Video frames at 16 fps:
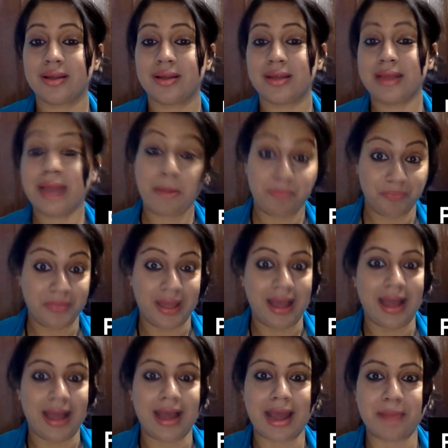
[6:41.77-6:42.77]
Yeah,
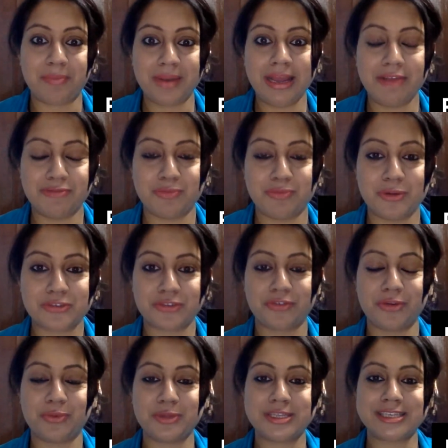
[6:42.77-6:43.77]
I believe most of
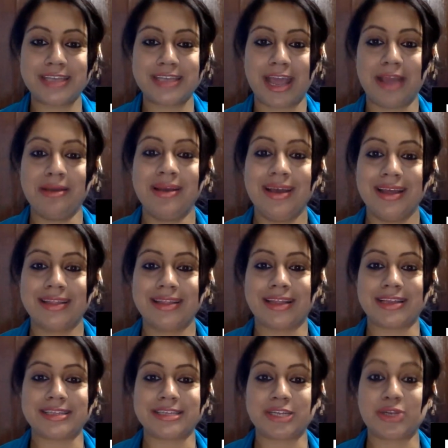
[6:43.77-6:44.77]
you will say
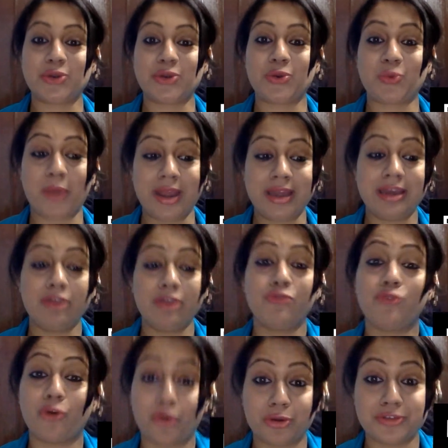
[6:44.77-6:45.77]
that it's a
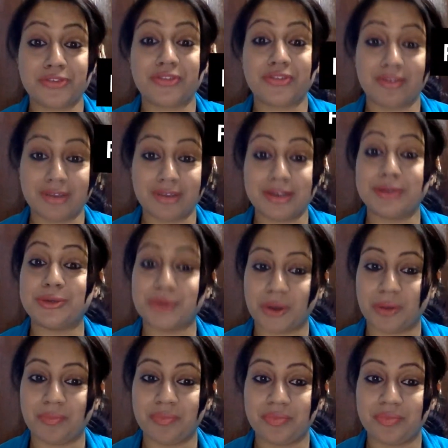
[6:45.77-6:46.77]
24/7
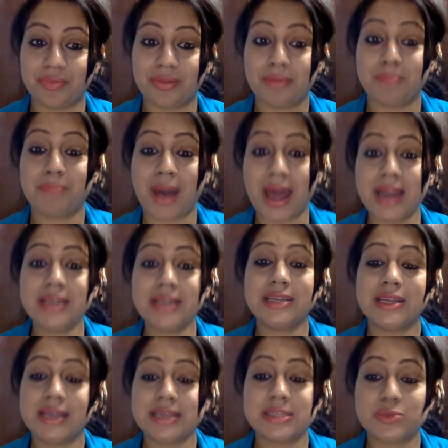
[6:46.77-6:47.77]
job.
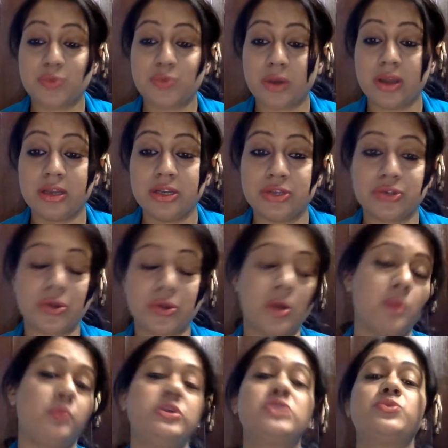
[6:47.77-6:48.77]
Parenting is one
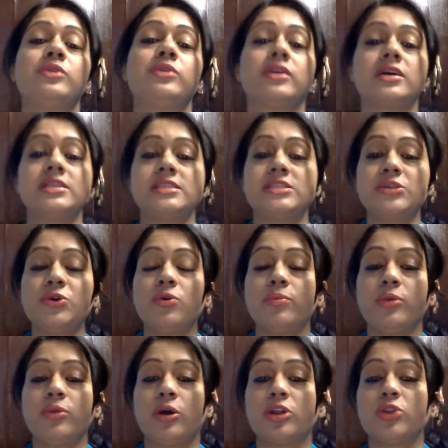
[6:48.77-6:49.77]
job which will
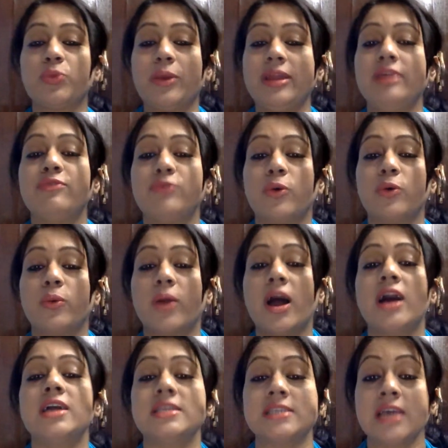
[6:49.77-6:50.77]
consume your 24
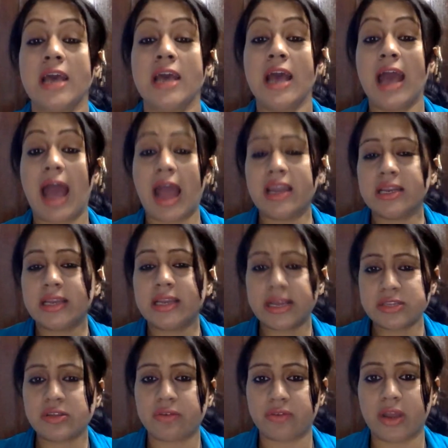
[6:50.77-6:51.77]
hours. And in
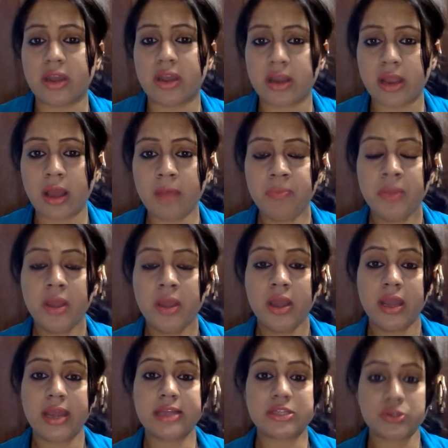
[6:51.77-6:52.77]
case of India,
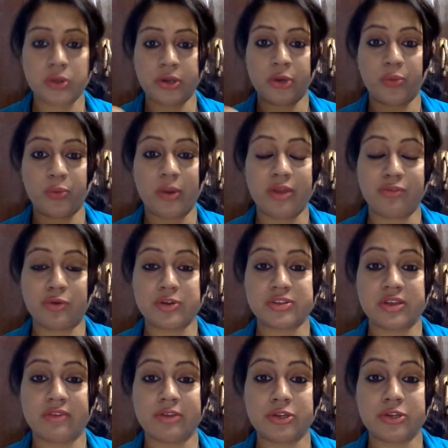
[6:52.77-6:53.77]
it's not a
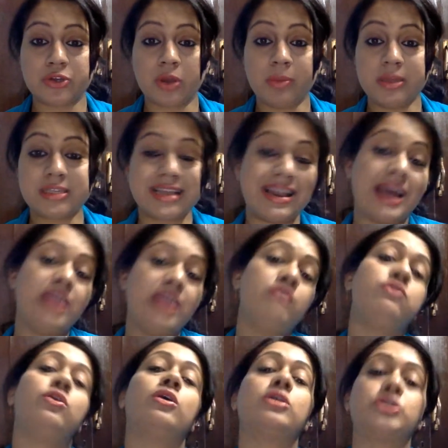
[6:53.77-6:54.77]
24/7 job, it's a
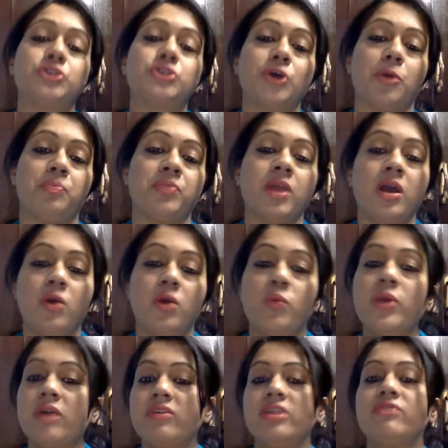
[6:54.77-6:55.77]
lifelong job.
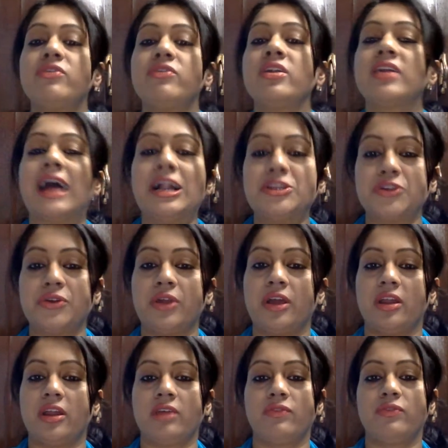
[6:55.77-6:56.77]
We have a different culture
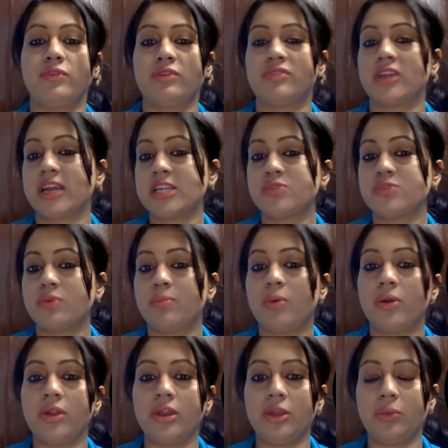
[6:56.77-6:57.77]
here. If the kids were
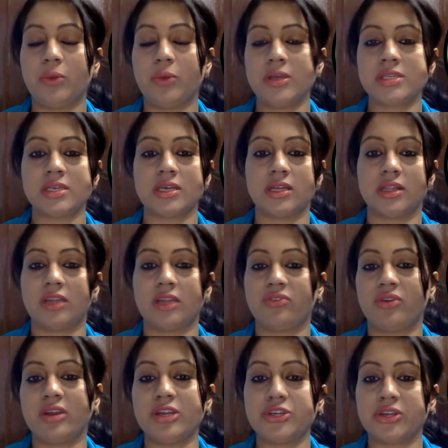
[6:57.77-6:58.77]
born in US, the
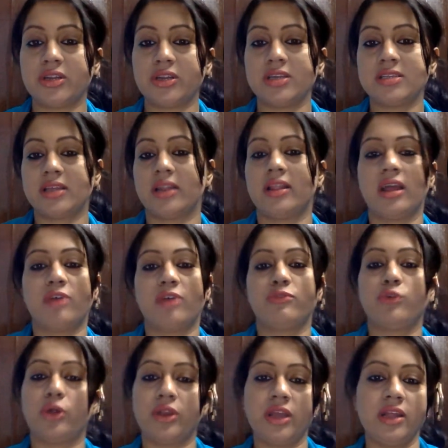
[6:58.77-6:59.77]
tradition is that they are
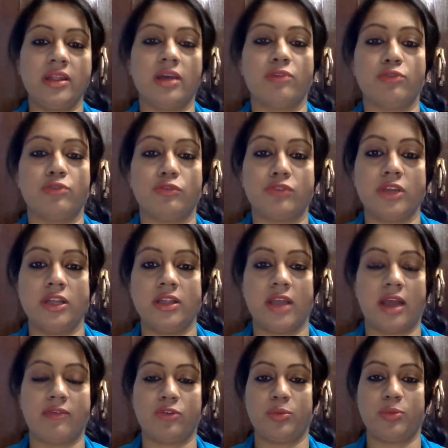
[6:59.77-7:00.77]
14, they are 15,
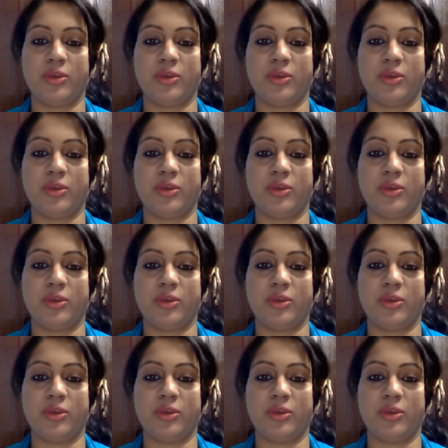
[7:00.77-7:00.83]
they have to be